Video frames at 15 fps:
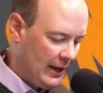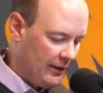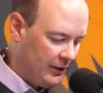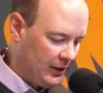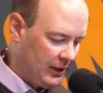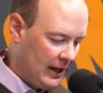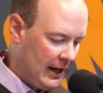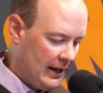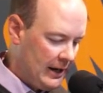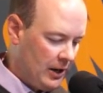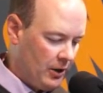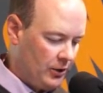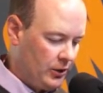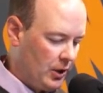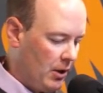Allison
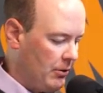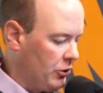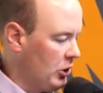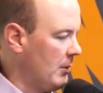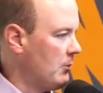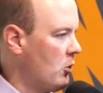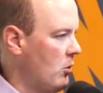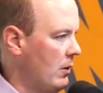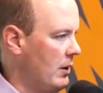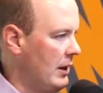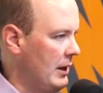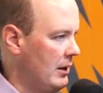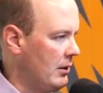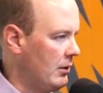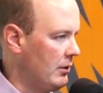Heidi, our scholarship
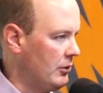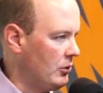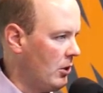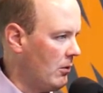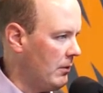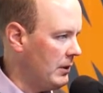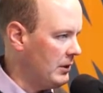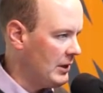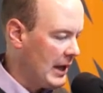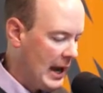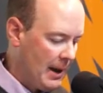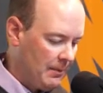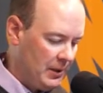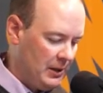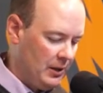coordinator, is always
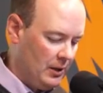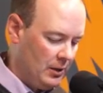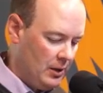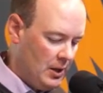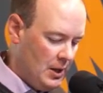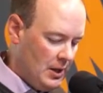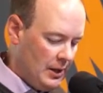happy to,